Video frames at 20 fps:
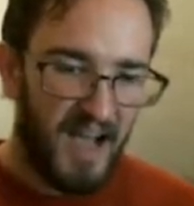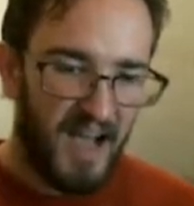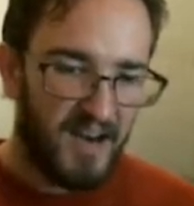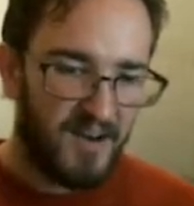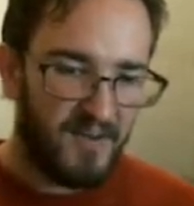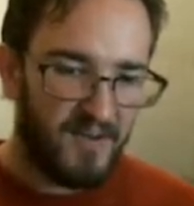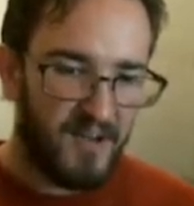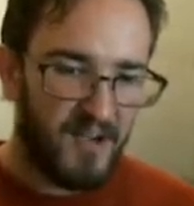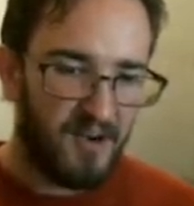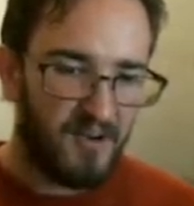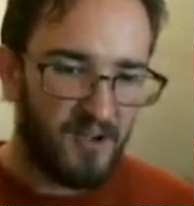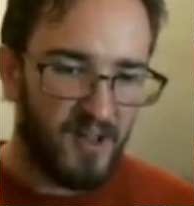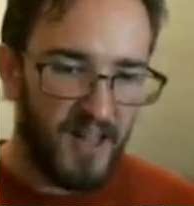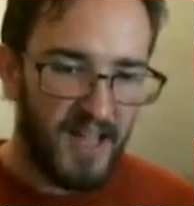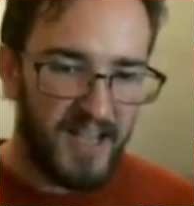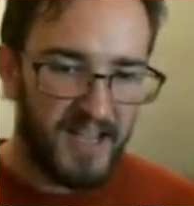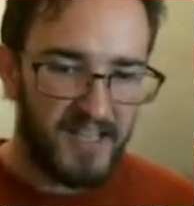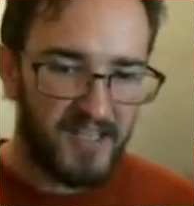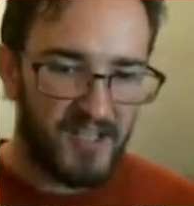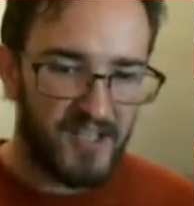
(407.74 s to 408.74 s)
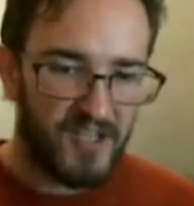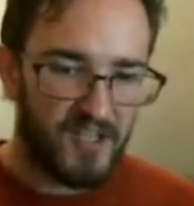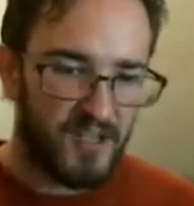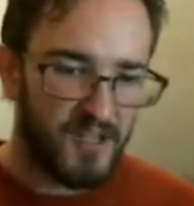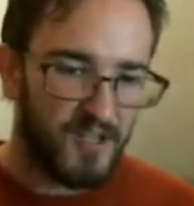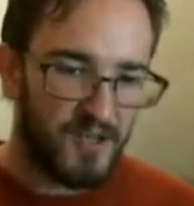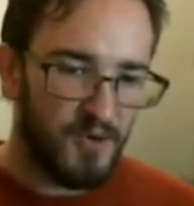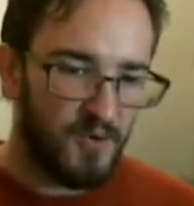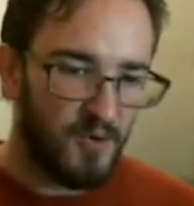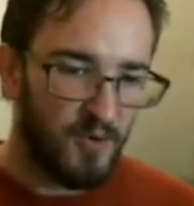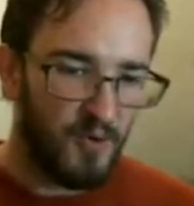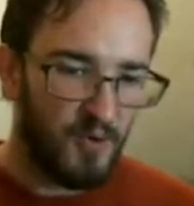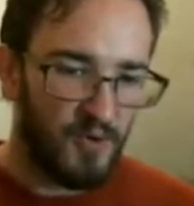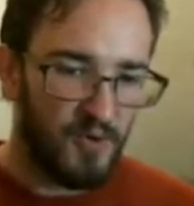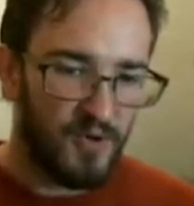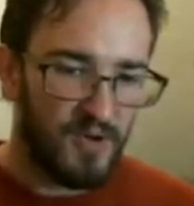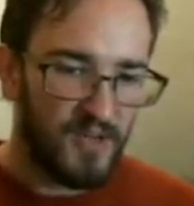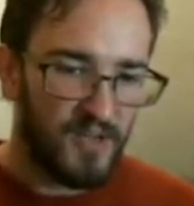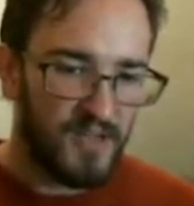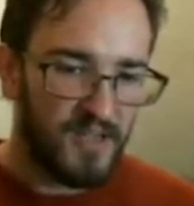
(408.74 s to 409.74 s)
I don't know, Clank is just a
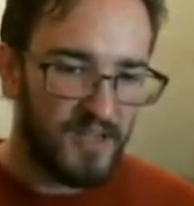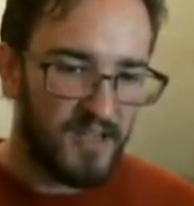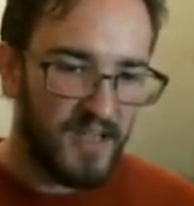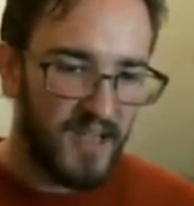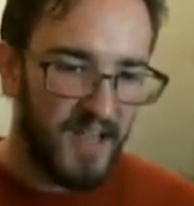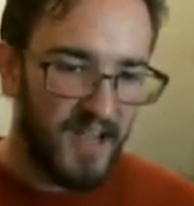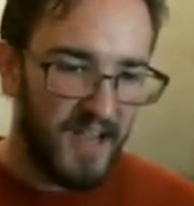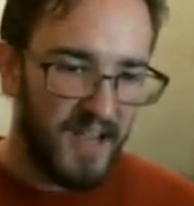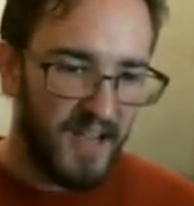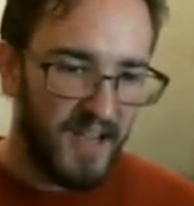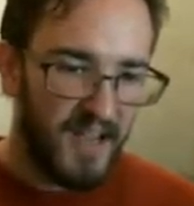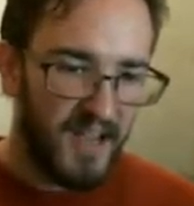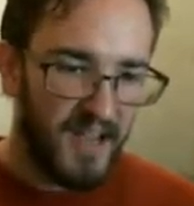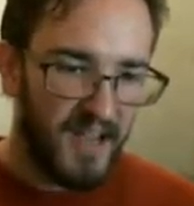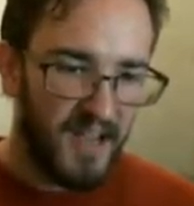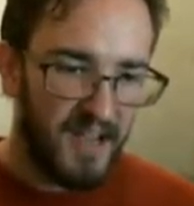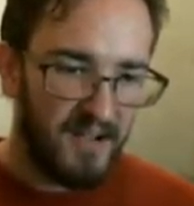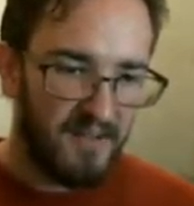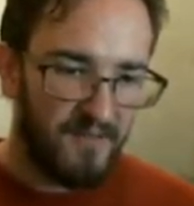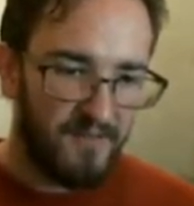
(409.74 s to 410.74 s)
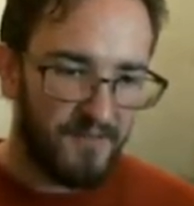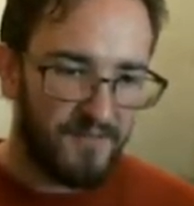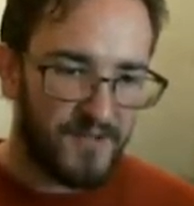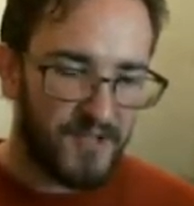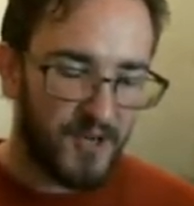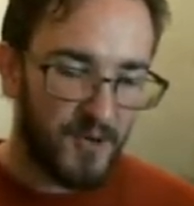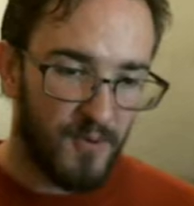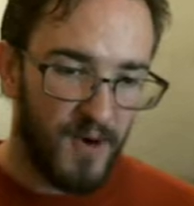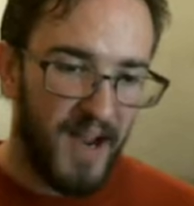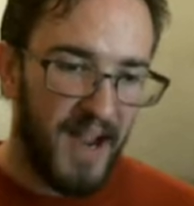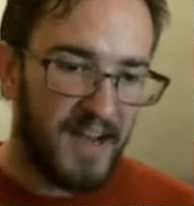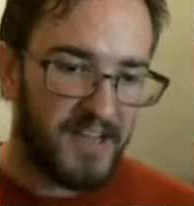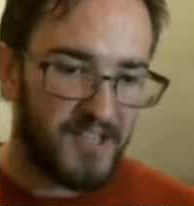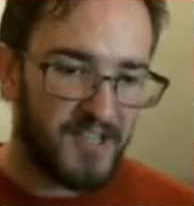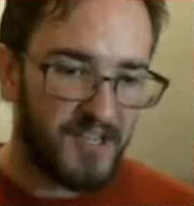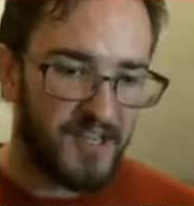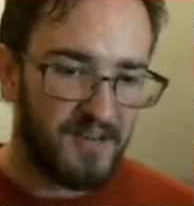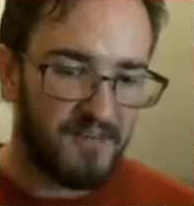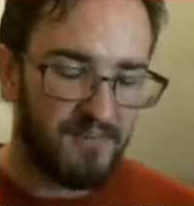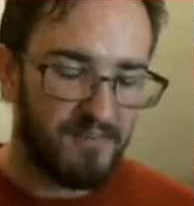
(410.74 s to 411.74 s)
tool uh, to
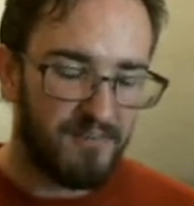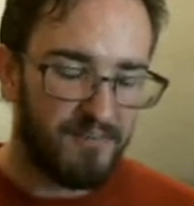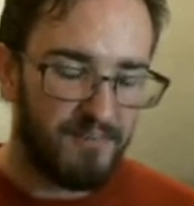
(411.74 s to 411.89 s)
Ratchet.